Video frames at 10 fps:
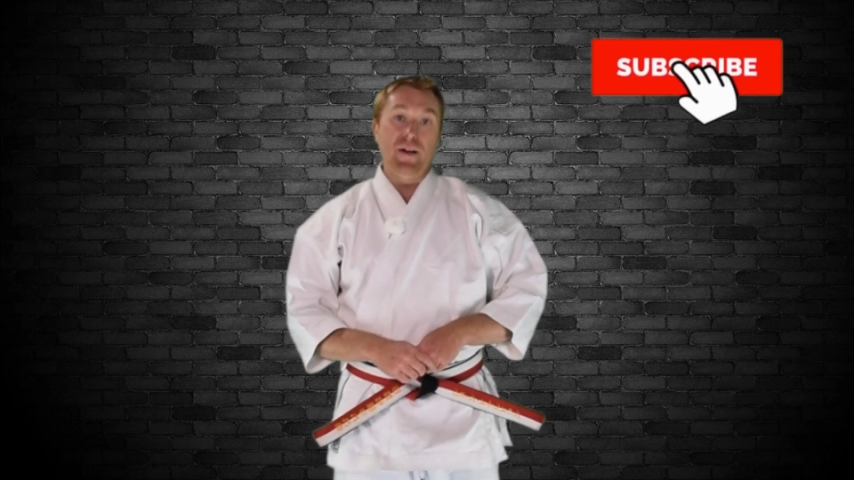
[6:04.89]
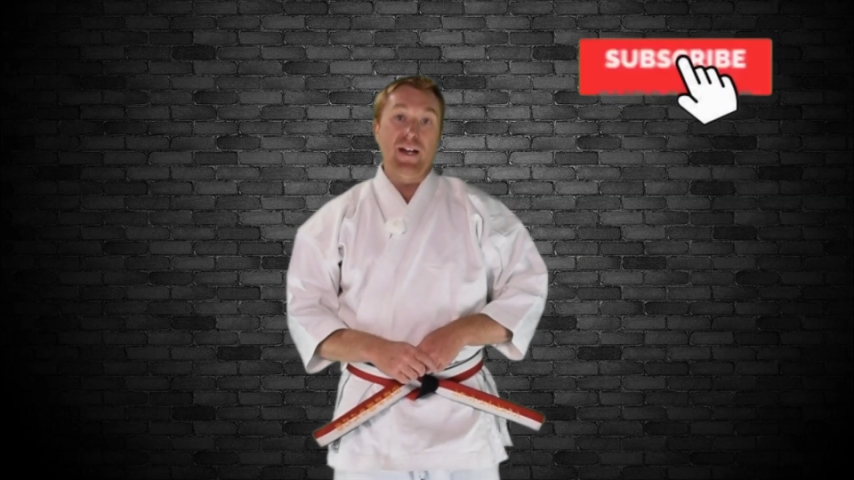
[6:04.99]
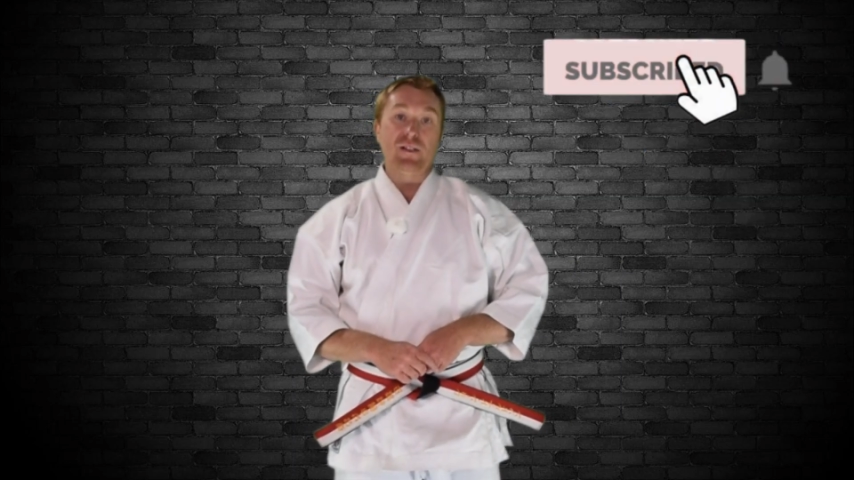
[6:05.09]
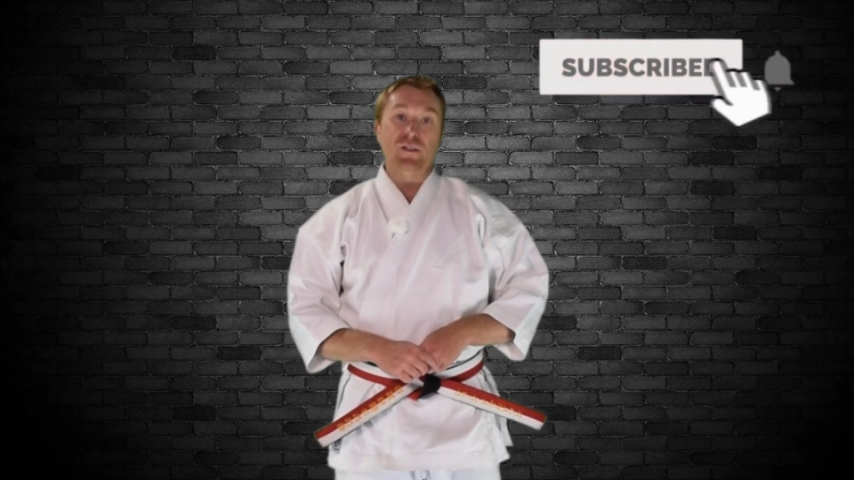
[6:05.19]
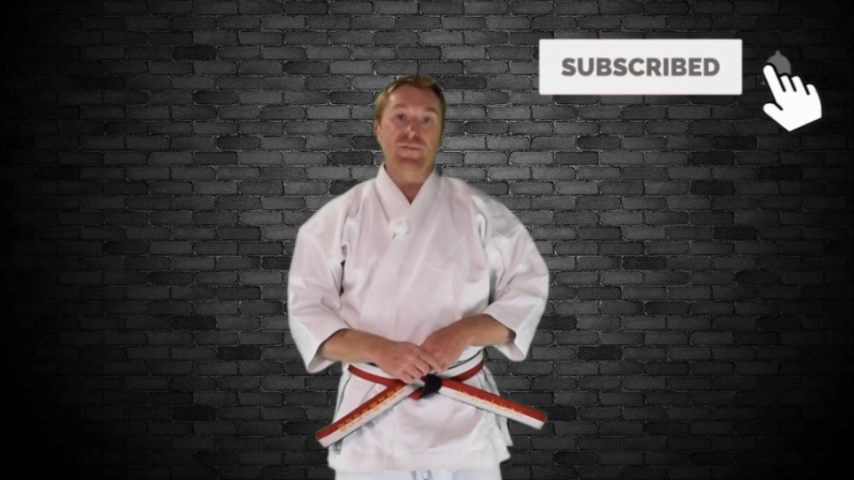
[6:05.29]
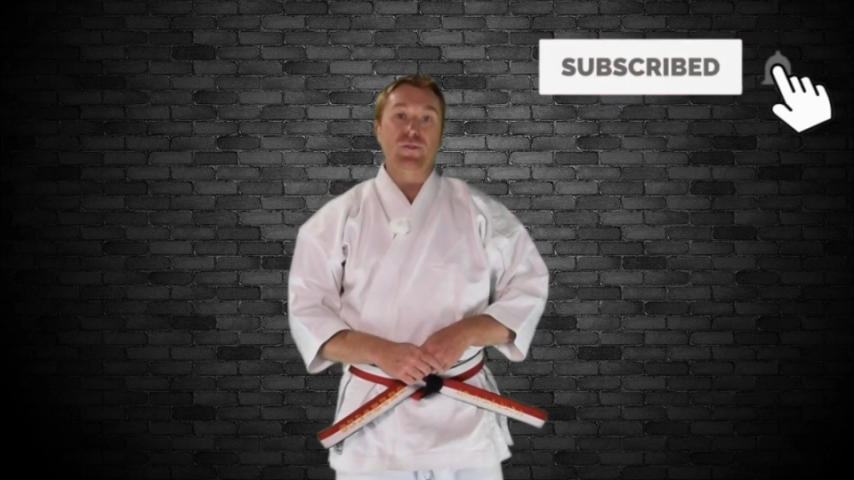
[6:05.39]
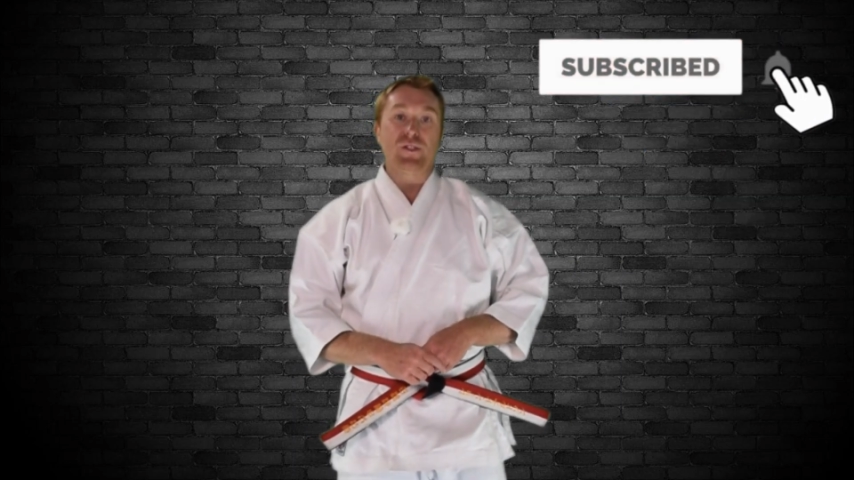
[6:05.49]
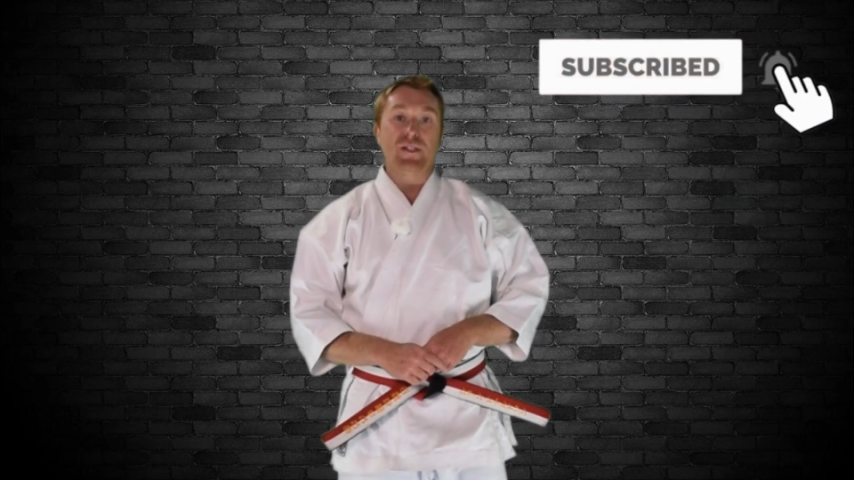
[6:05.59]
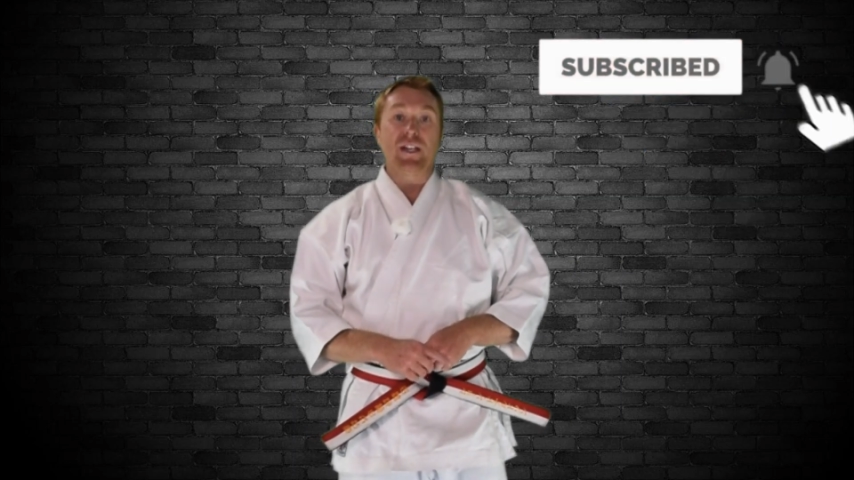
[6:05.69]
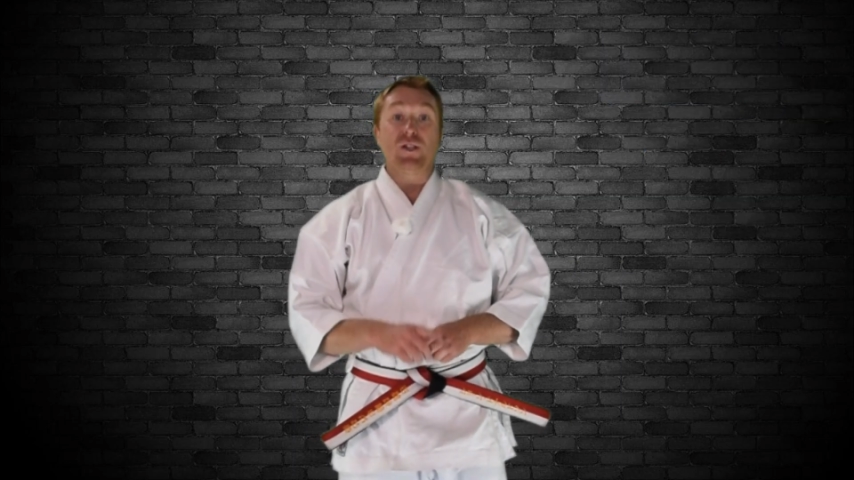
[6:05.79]
and I look forward
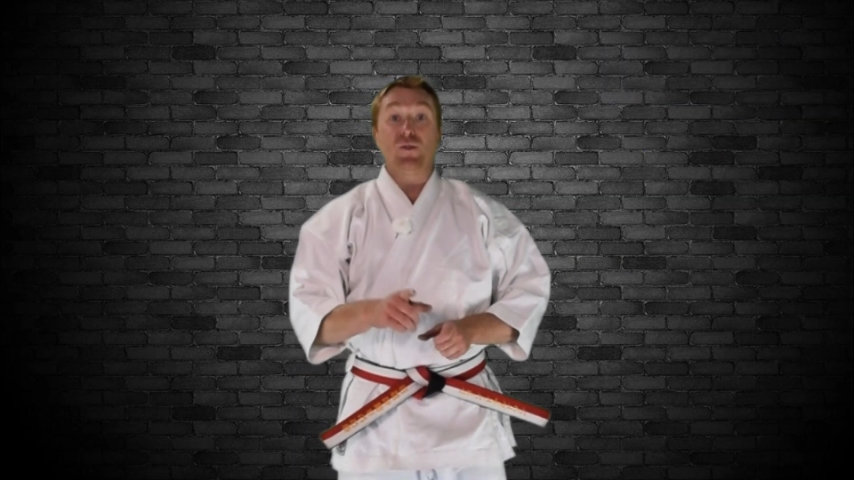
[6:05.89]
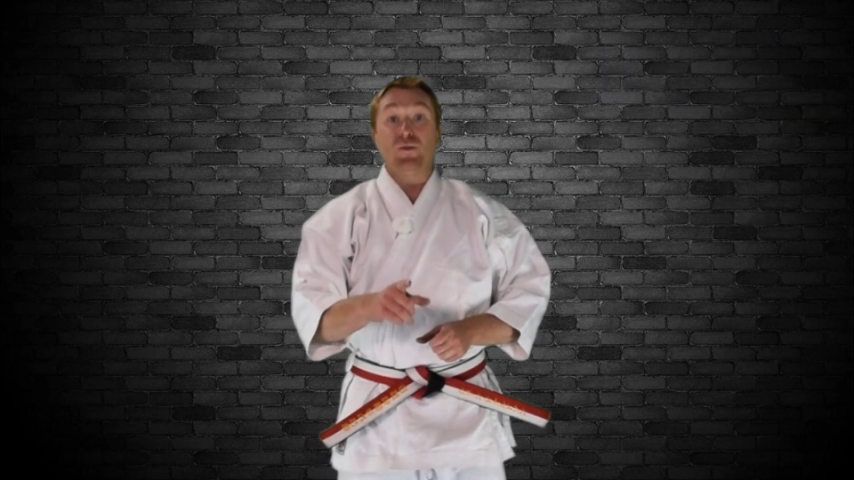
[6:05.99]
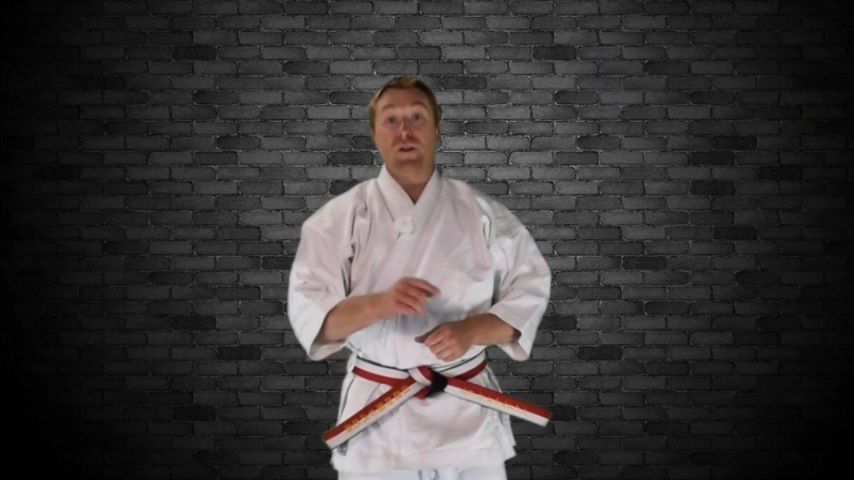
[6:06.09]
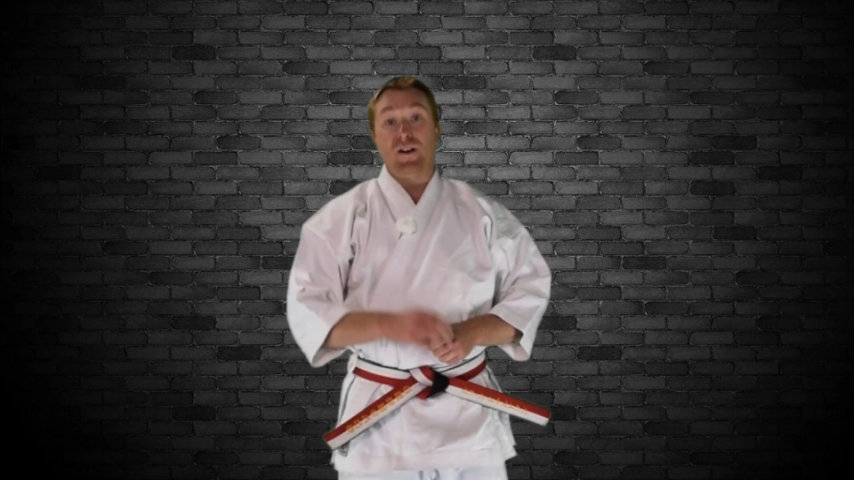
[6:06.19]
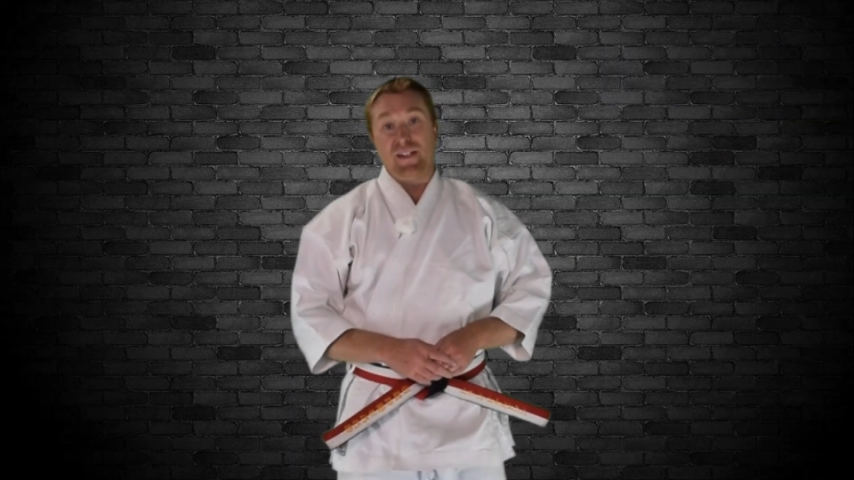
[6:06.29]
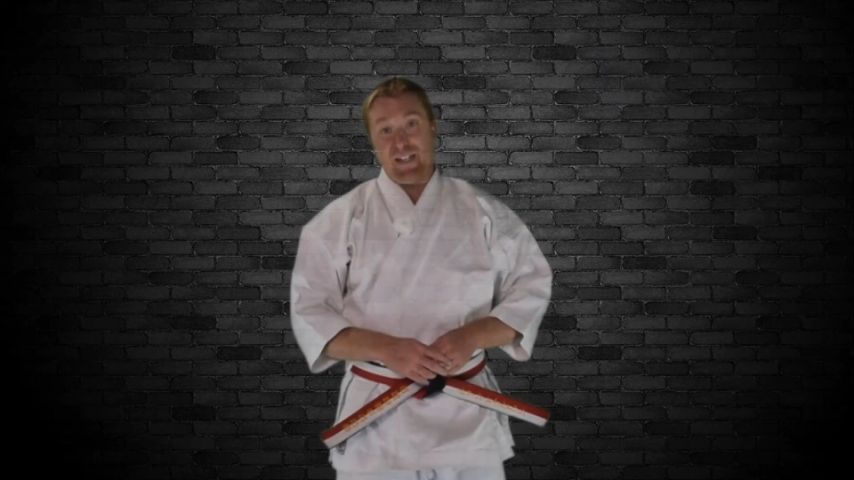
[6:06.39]
to seeing you on the